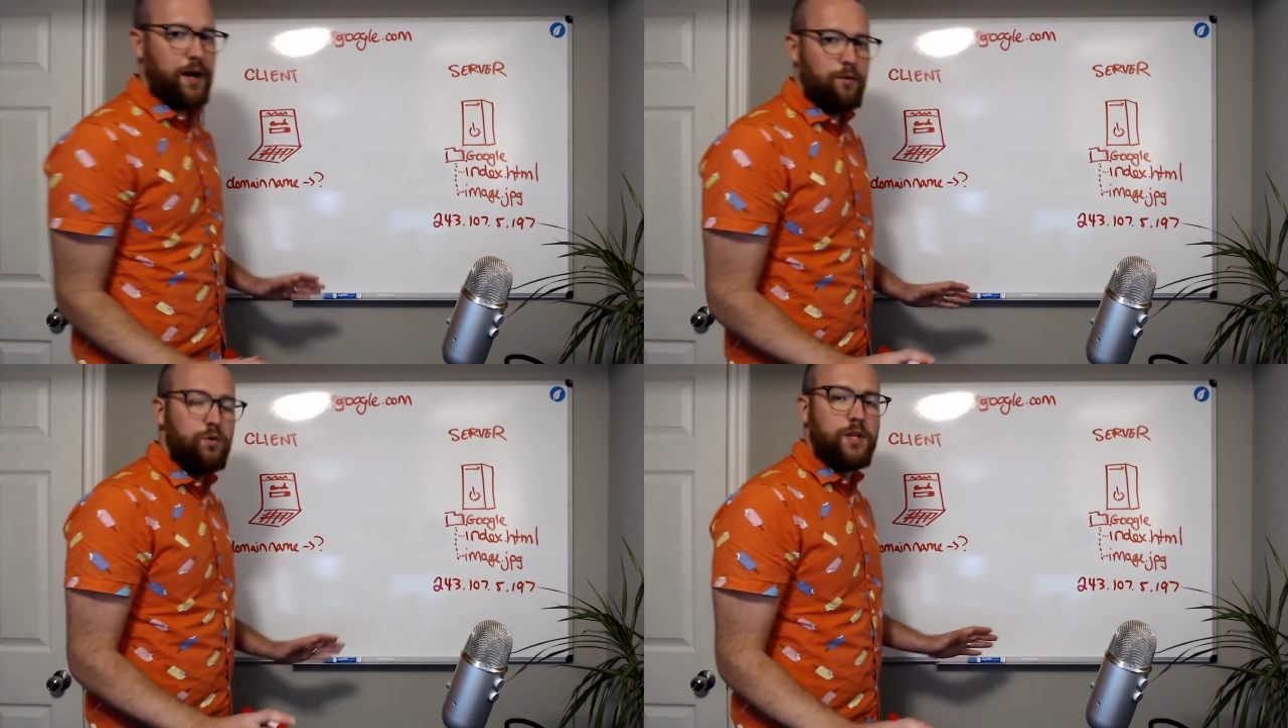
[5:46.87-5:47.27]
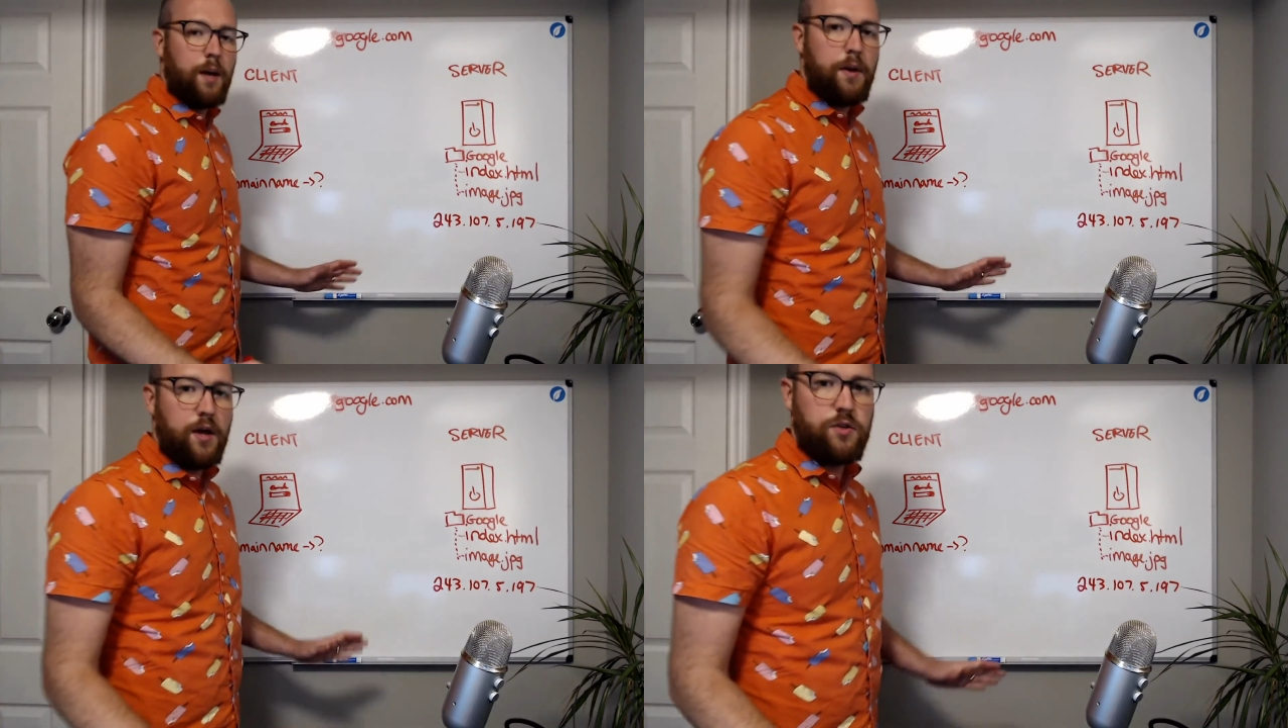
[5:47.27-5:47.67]
whose
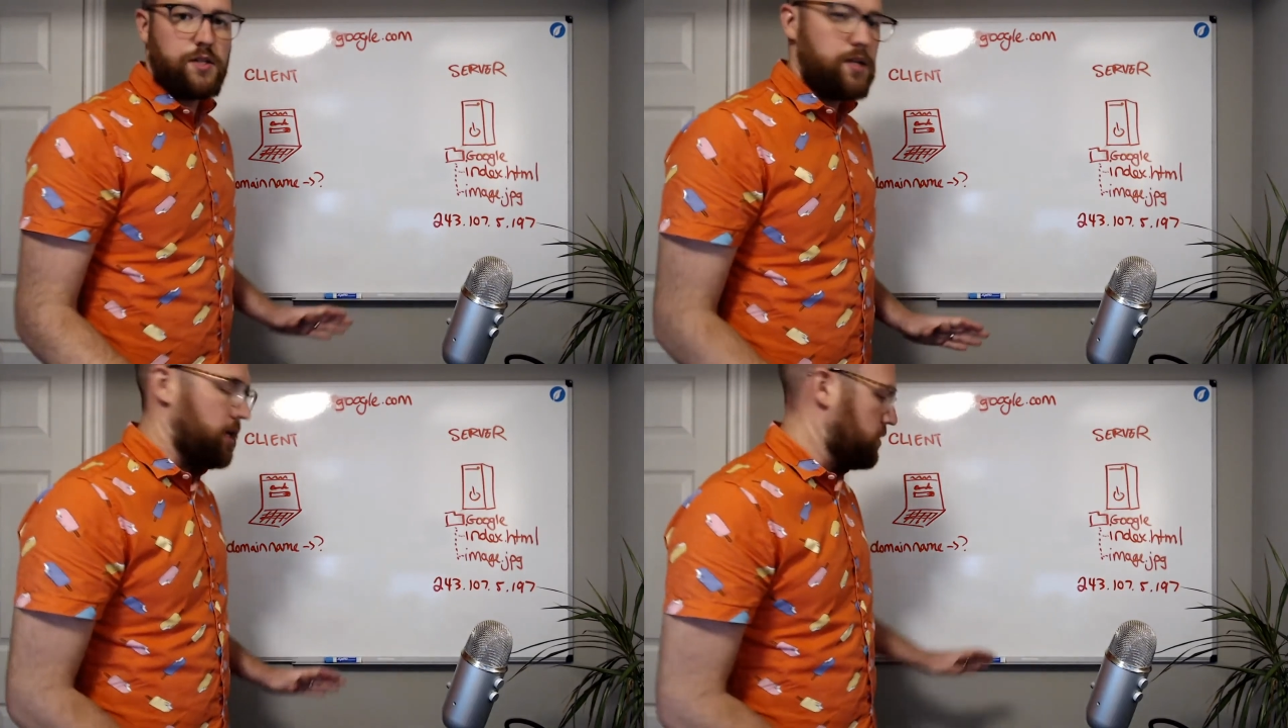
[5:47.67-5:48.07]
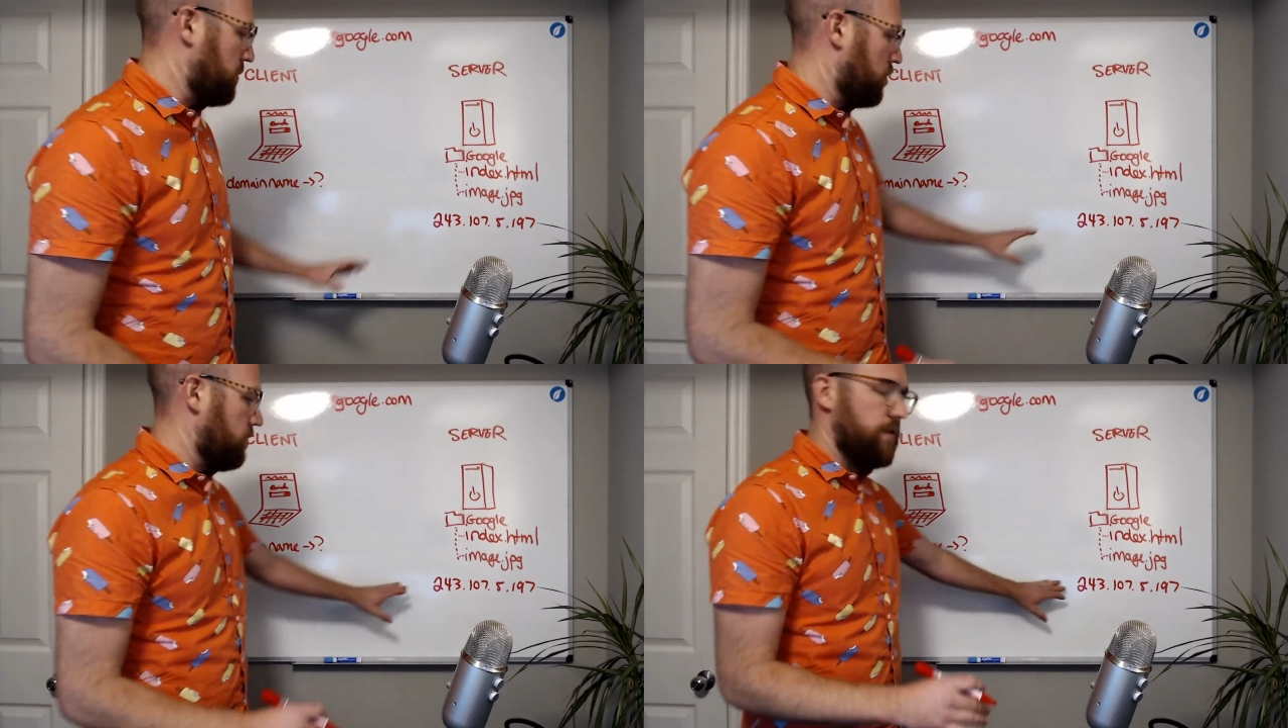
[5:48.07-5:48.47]
IP address that is, but
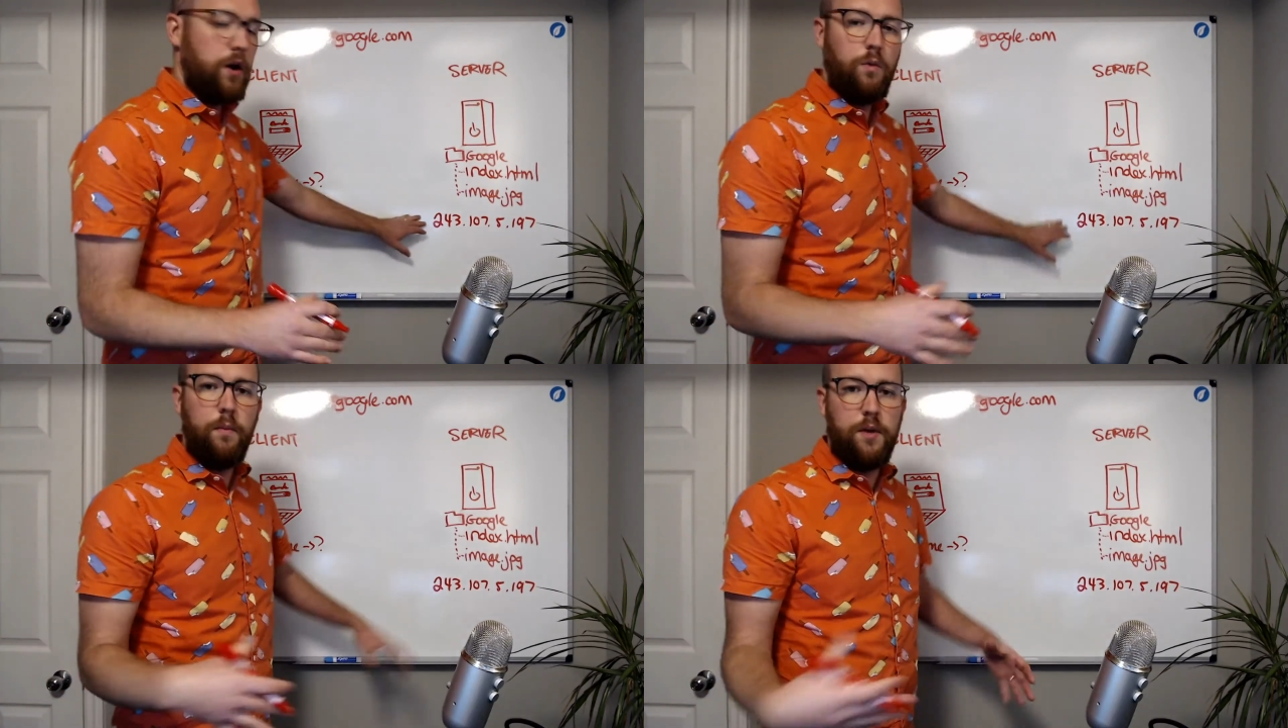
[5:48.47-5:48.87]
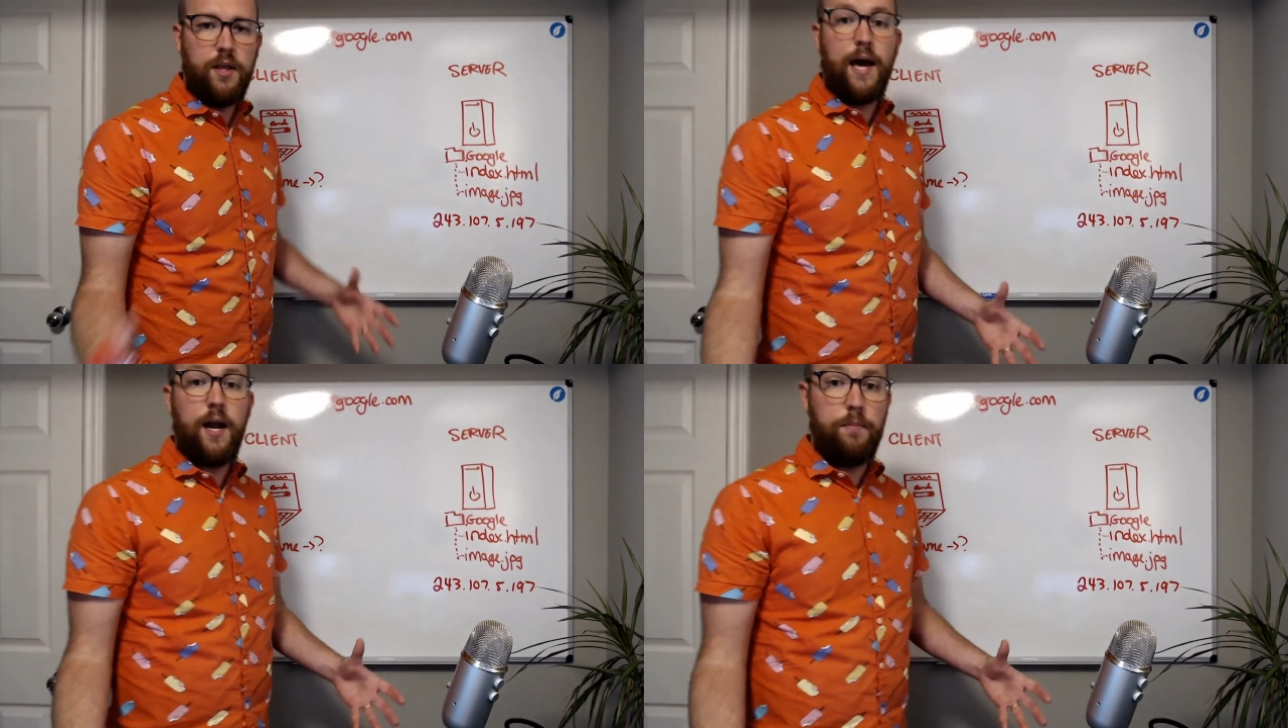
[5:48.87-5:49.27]
it could very well be
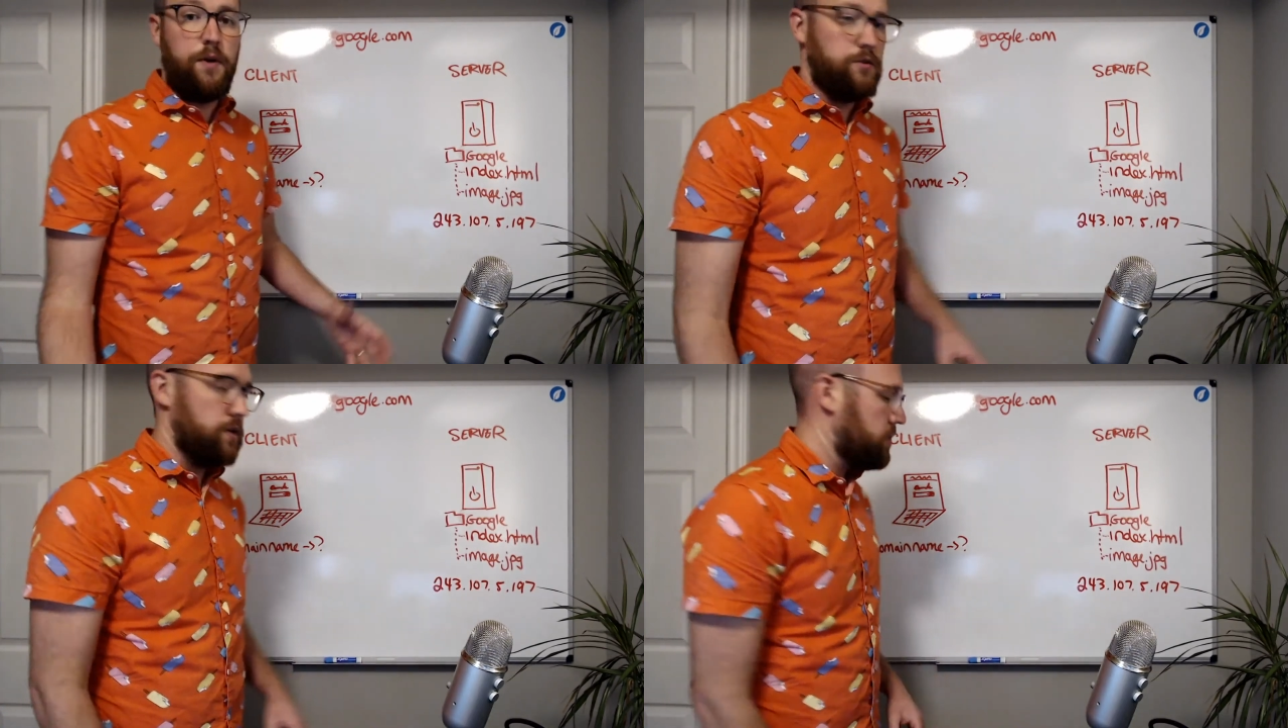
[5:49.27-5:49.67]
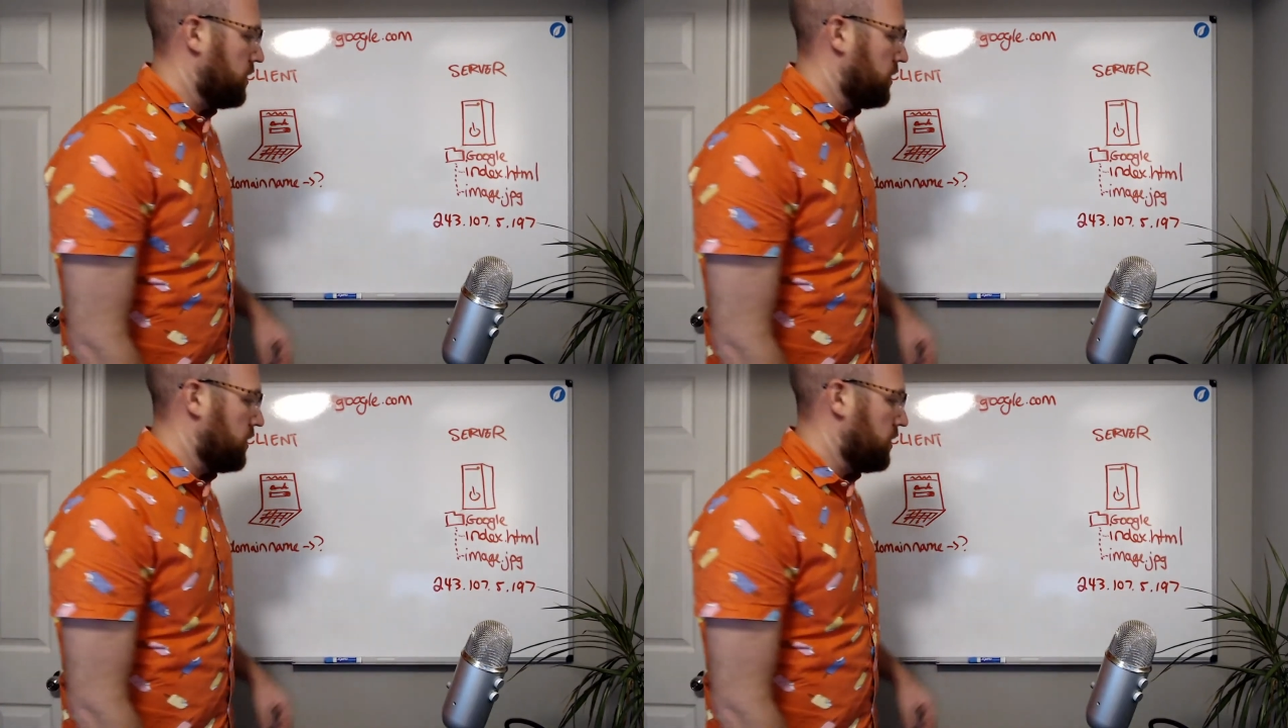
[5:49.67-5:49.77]
that IP address.